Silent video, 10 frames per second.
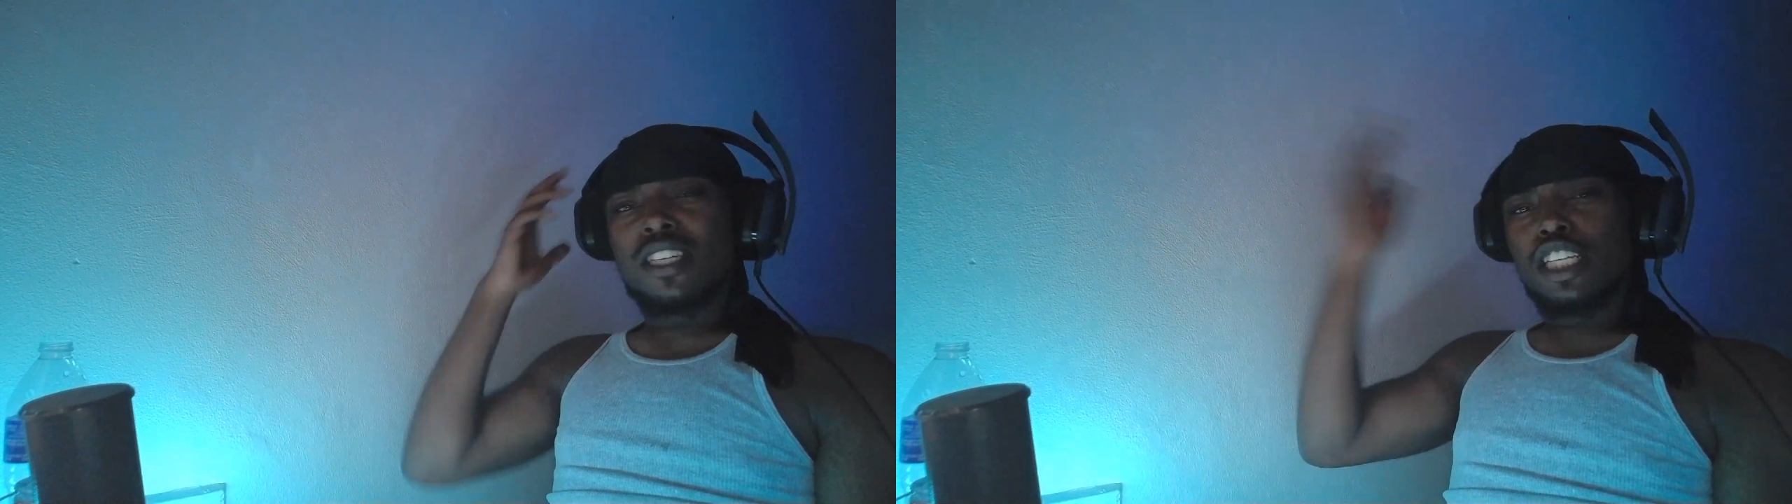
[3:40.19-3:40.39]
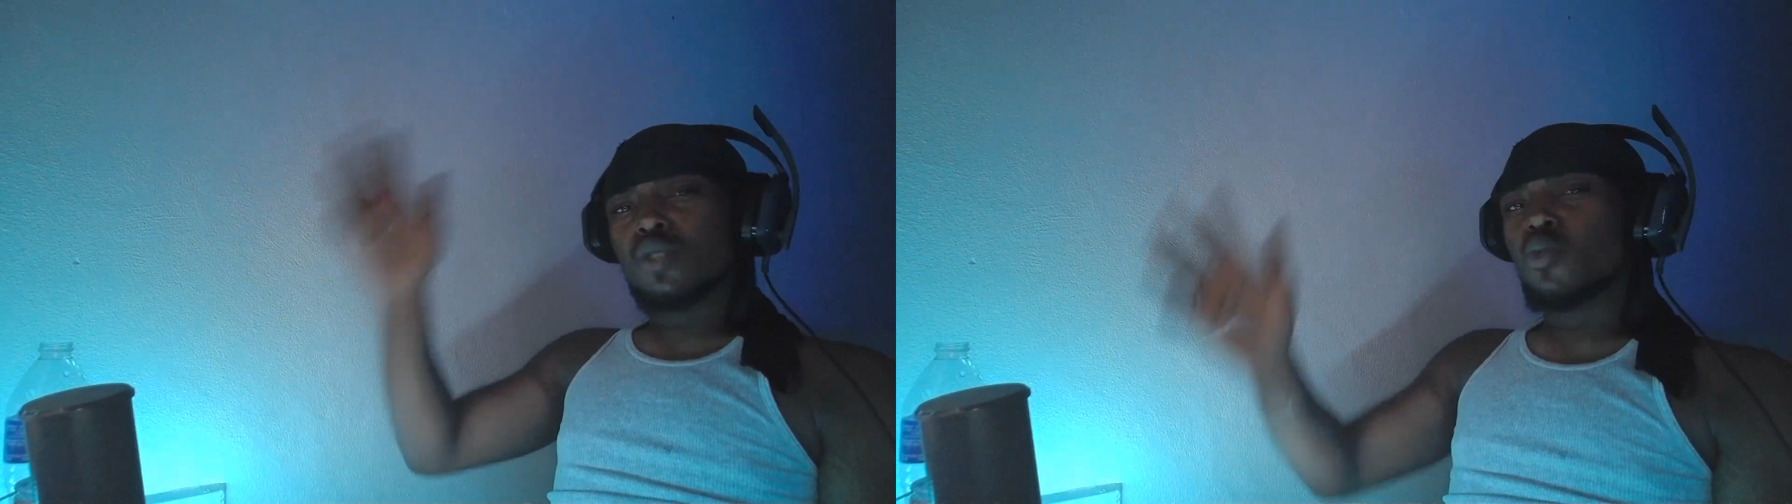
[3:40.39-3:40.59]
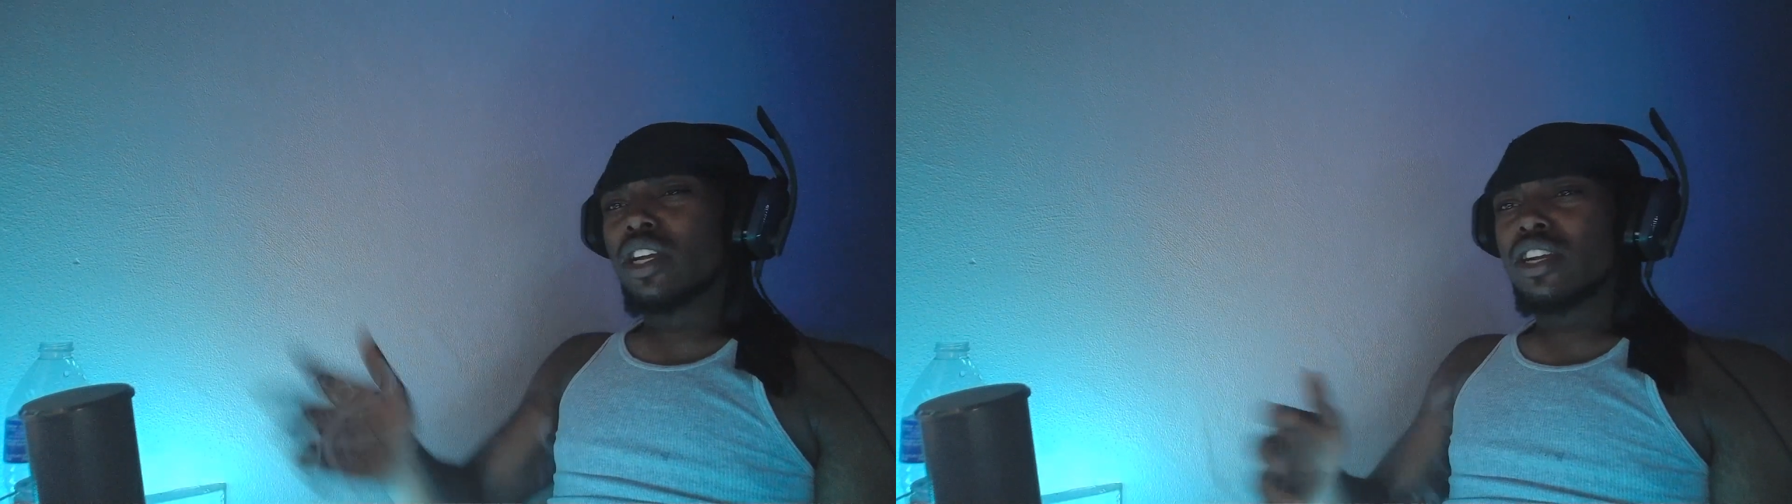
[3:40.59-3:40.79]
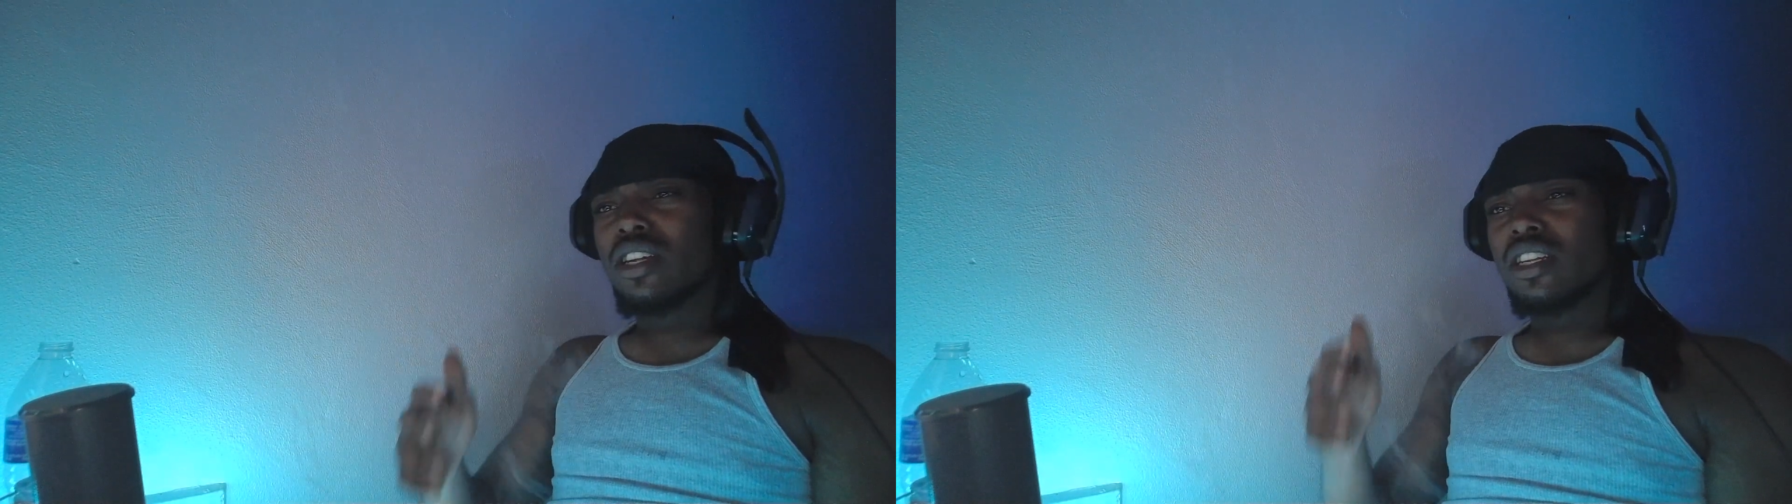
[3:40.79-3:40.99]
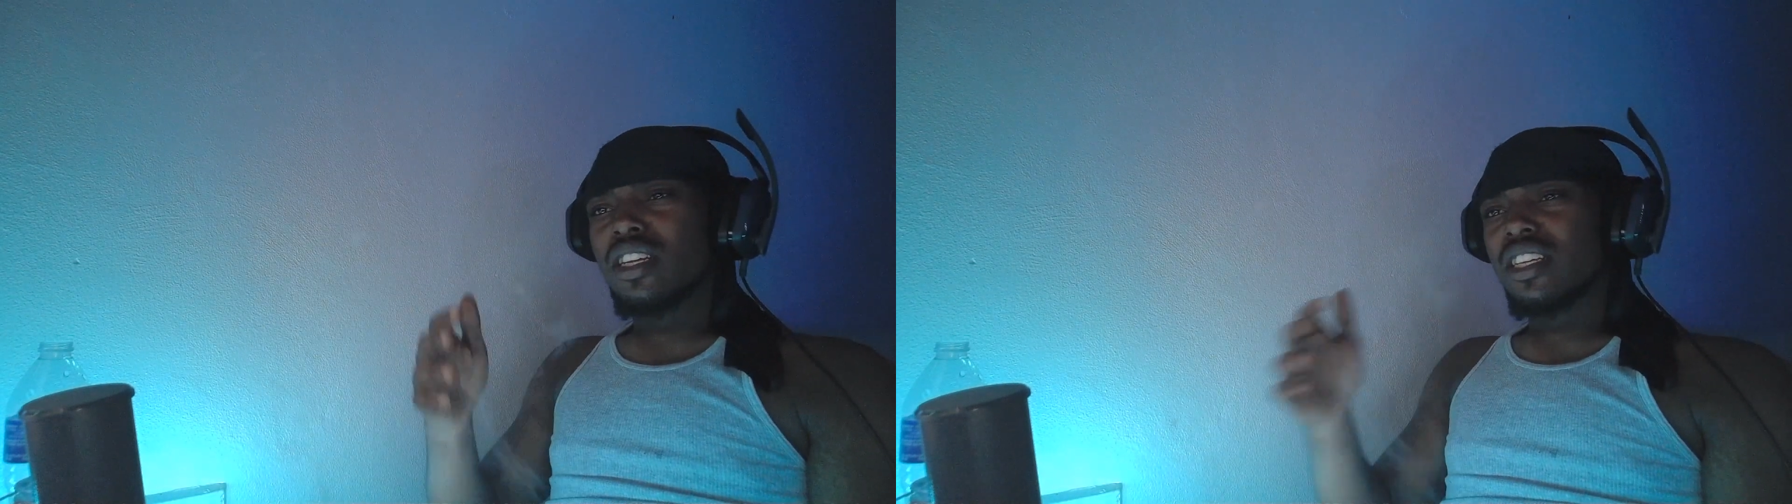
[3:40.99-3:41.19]
It's
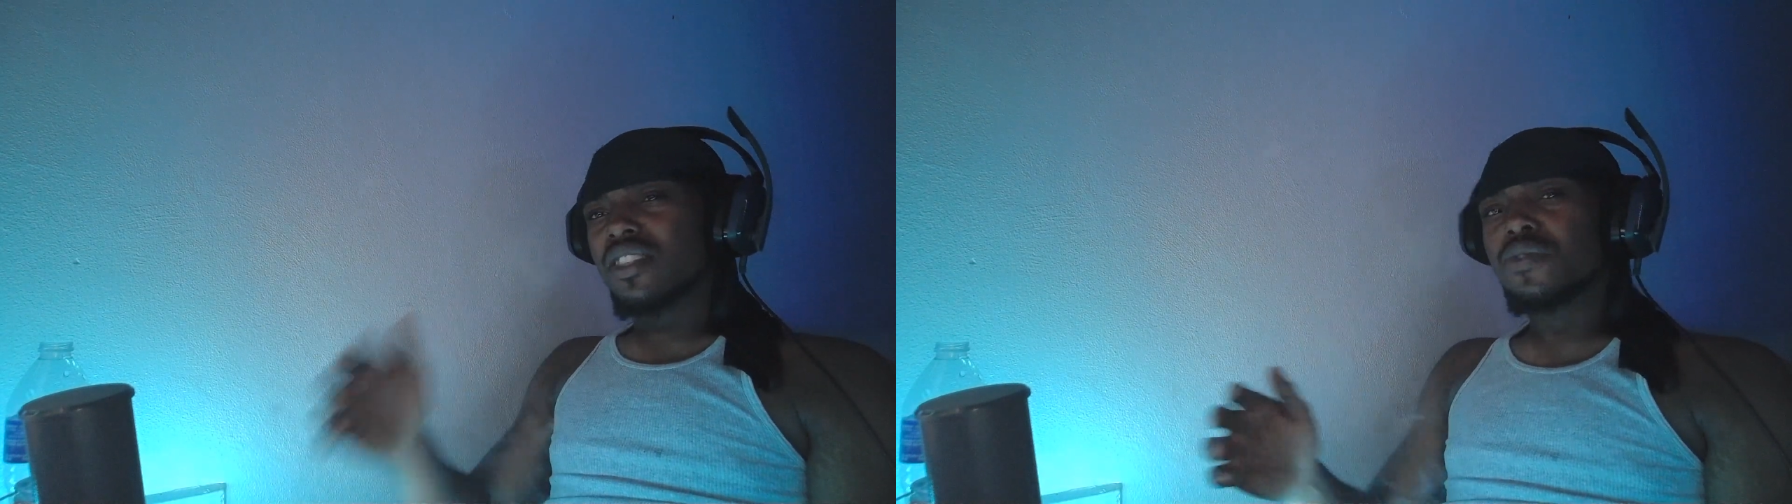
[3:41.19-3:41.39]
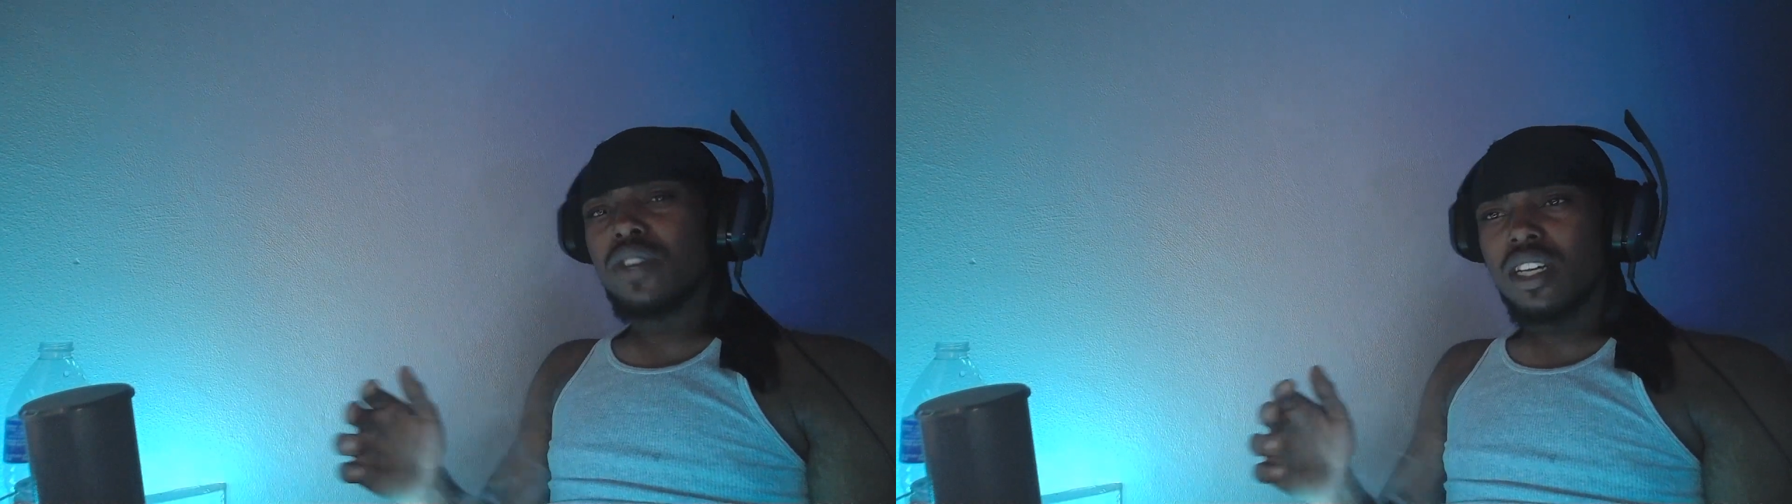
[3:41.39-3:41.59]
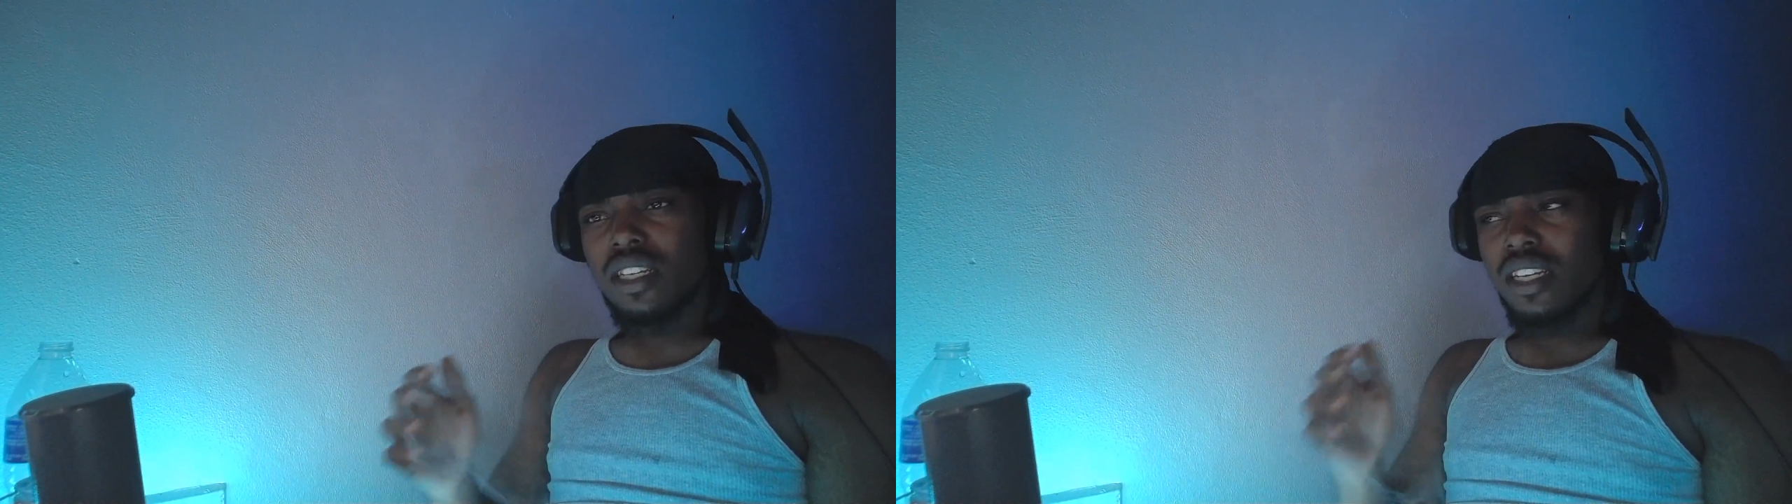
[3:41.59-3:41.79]
weird It's fuck.